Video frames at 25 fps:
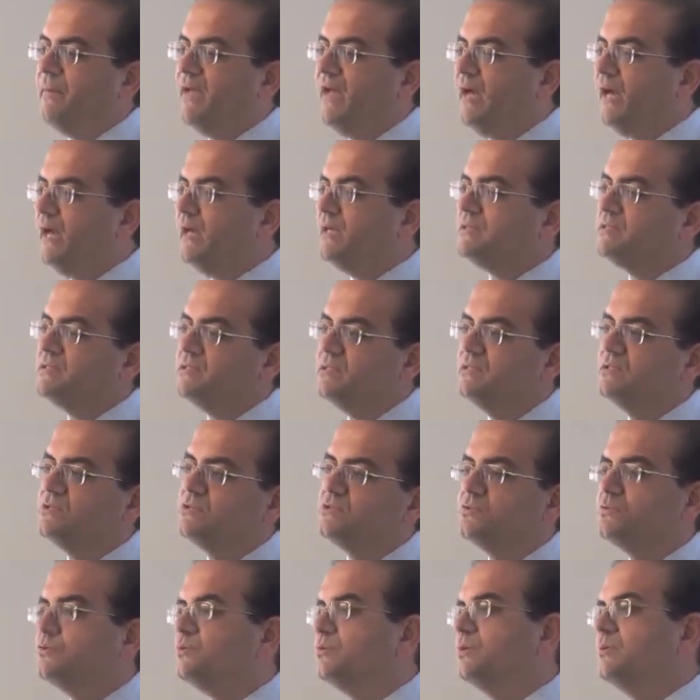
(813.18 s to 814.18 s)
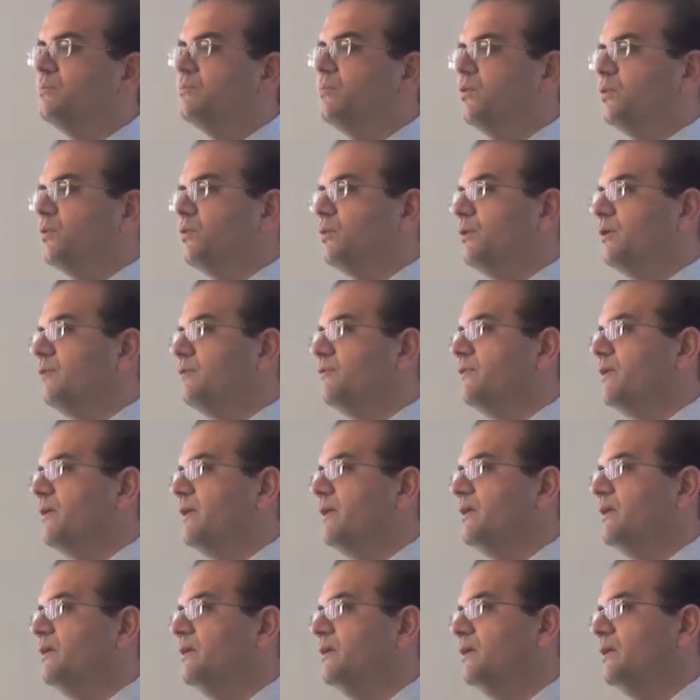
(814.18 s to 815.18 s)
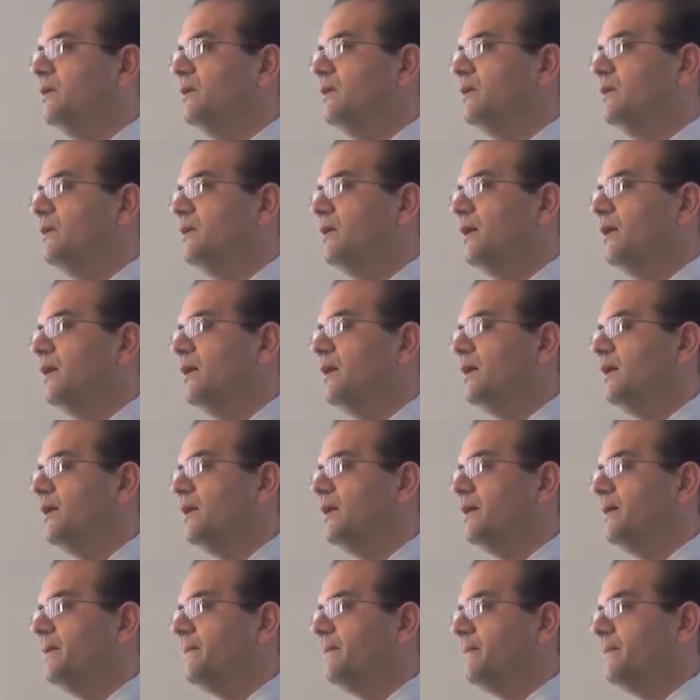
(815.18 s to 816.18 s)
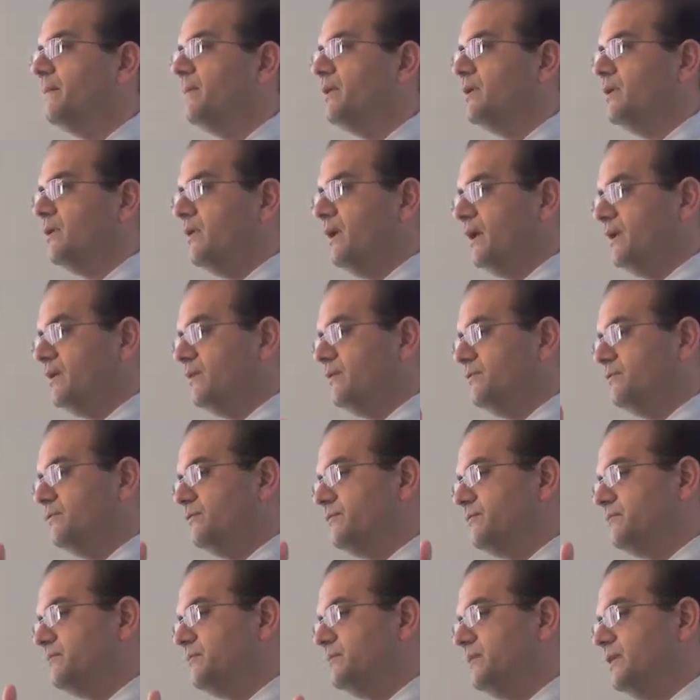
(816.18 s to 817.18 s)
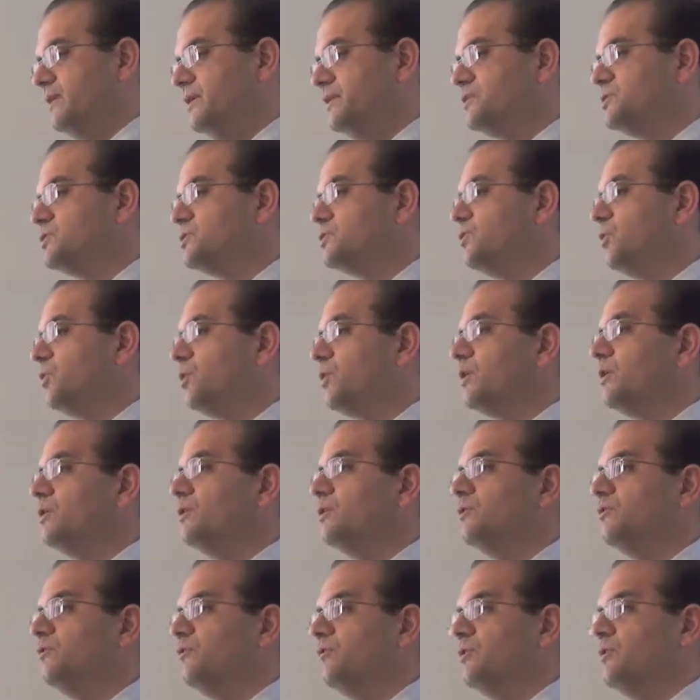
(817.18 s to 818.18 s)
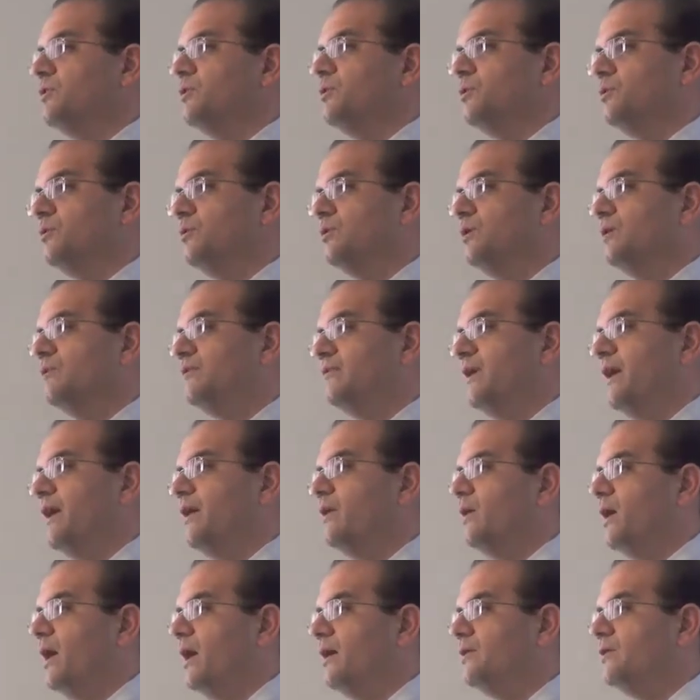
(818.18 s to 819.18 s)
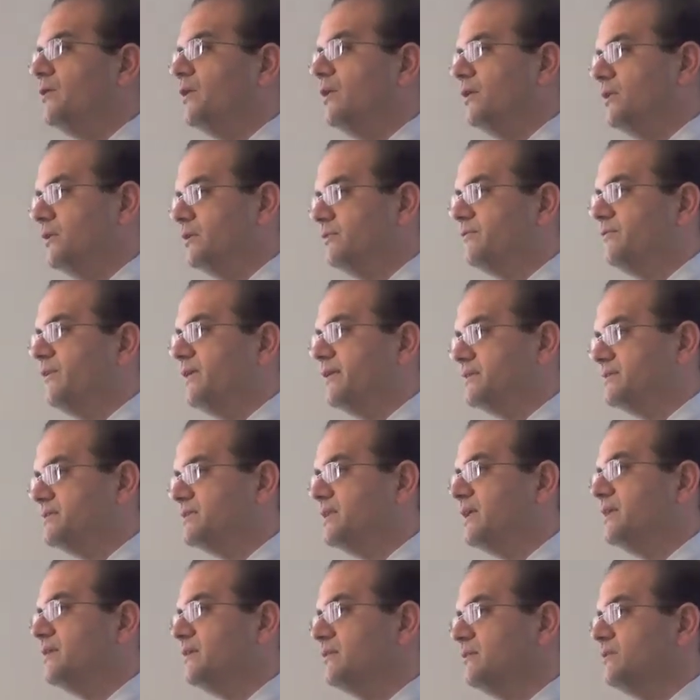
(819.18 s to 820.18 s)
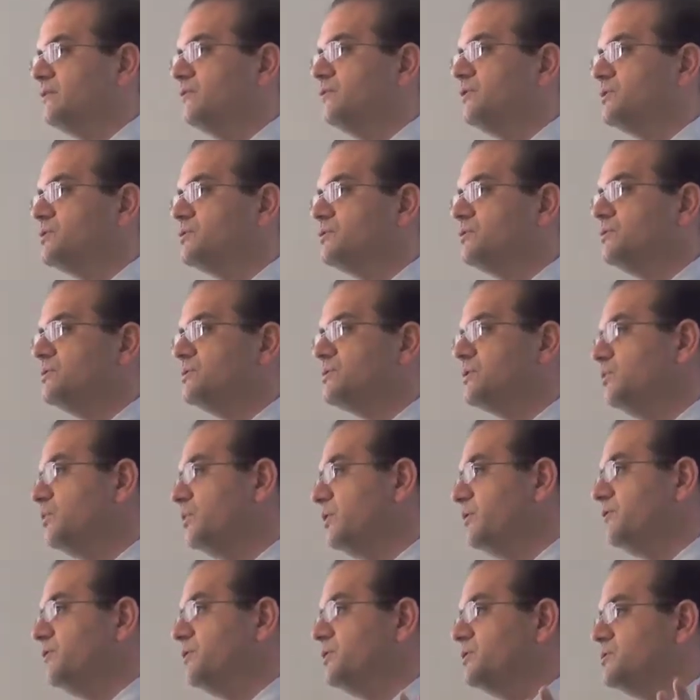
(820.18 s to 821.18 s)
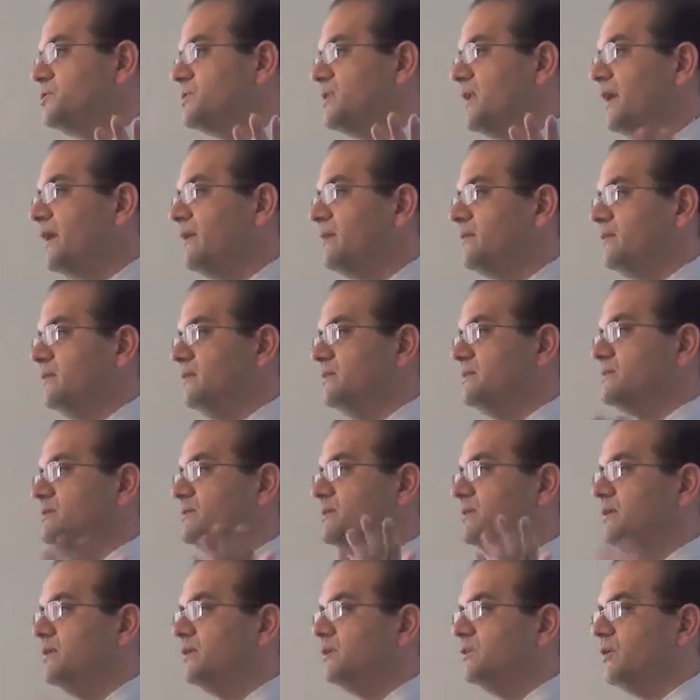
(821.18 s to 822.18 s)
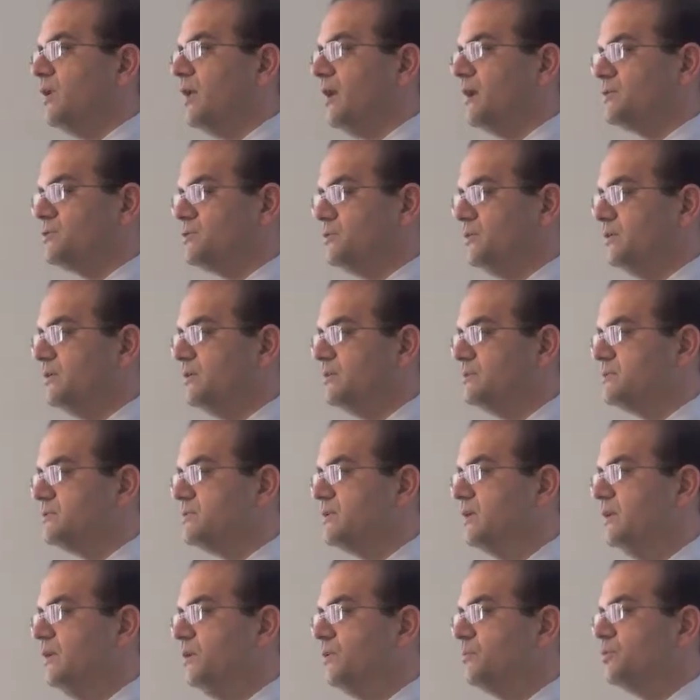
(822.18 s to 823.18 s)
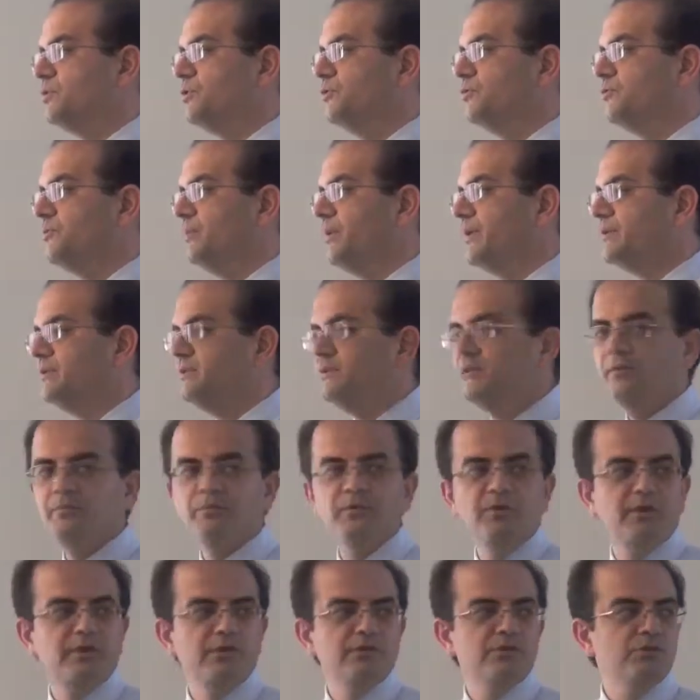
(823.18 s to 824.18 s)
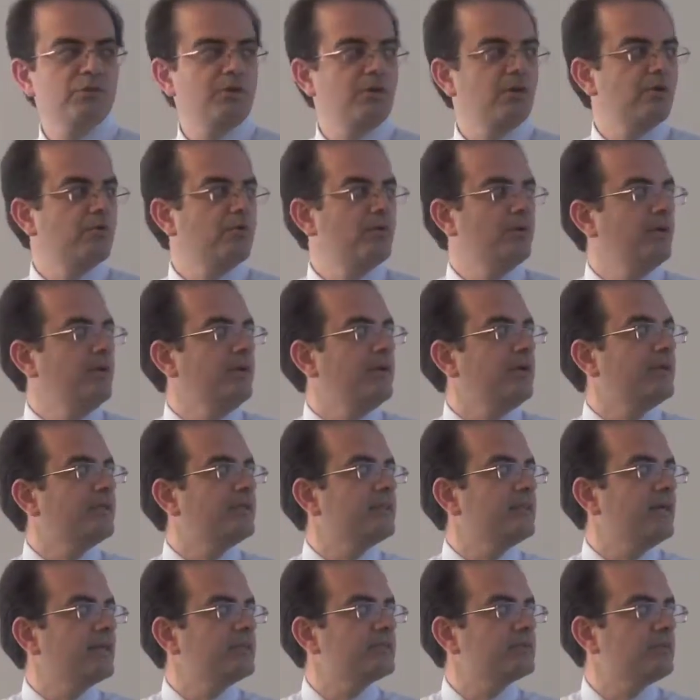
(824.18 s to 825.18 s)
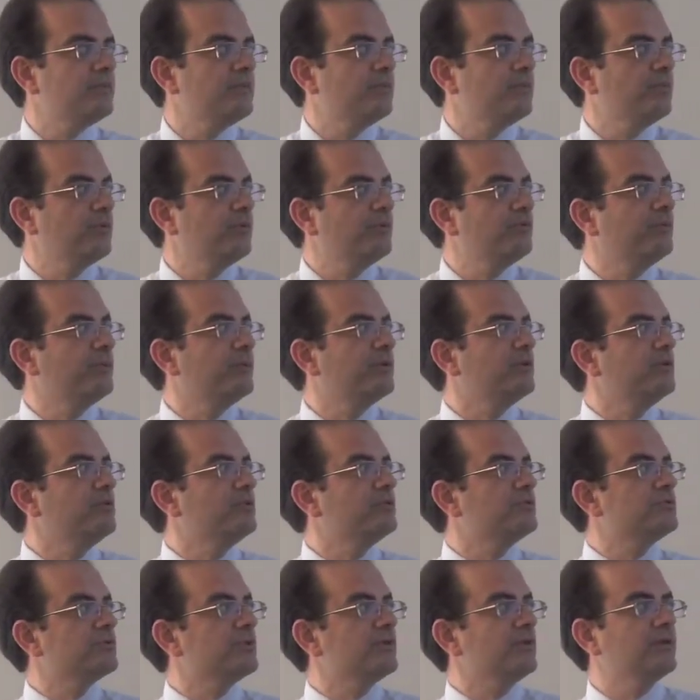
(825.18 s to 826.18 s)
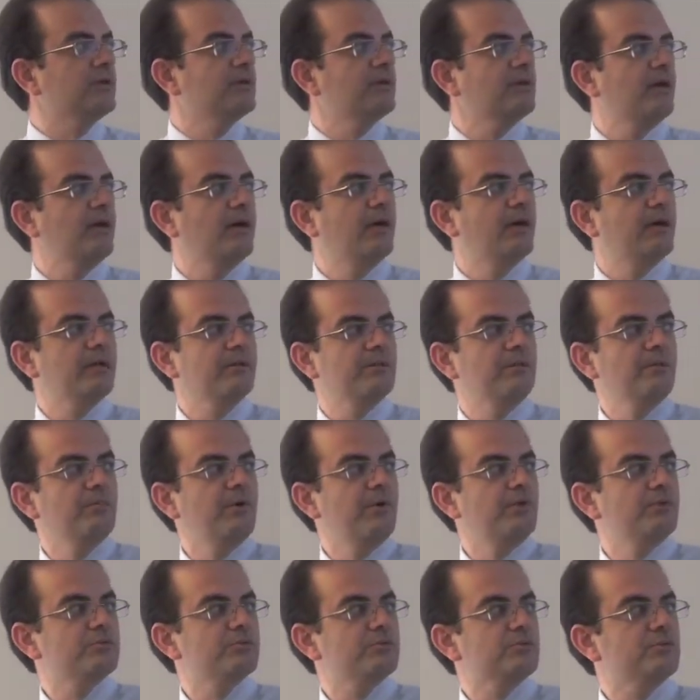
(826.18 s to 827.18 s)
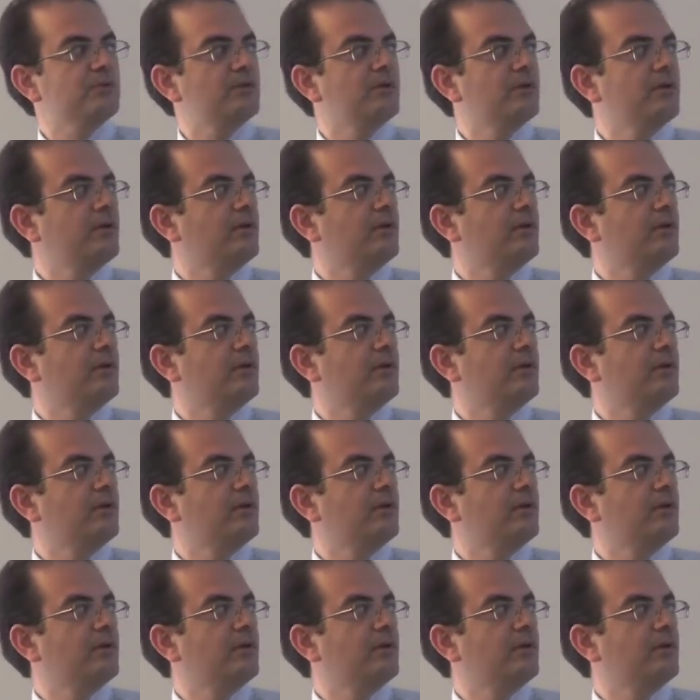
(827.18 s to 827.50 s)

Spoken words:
past history, more of a kind of historical view of how alcohol affects that individual. So we've used that. It's internationally, it's approved by the WHO, and that's what we've been using the most.